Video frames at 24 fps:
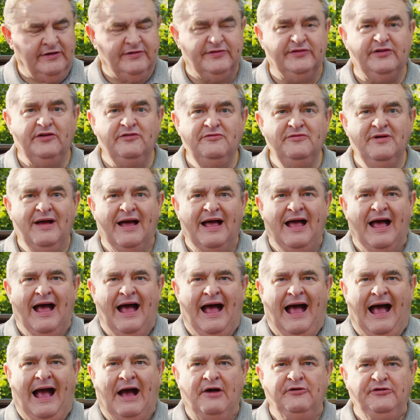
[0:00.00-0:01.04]
So
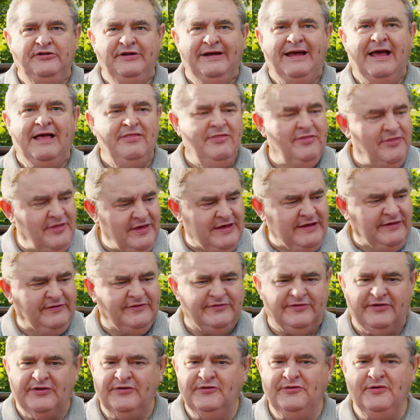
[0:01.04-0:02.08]
how do you get these
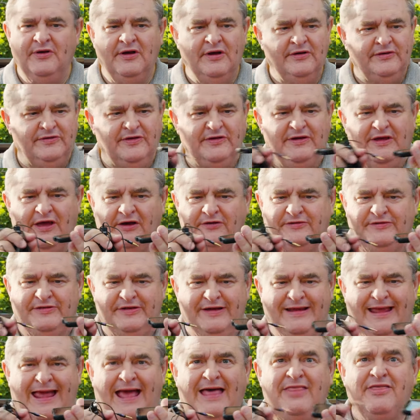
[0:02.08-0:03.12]
two to go
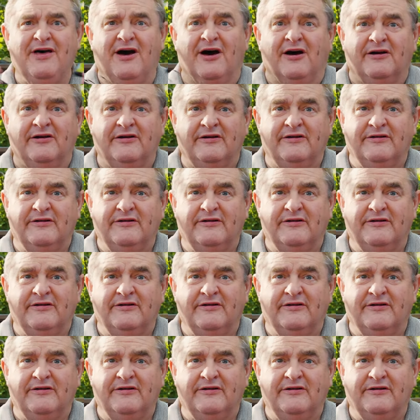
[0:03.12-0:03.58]
together?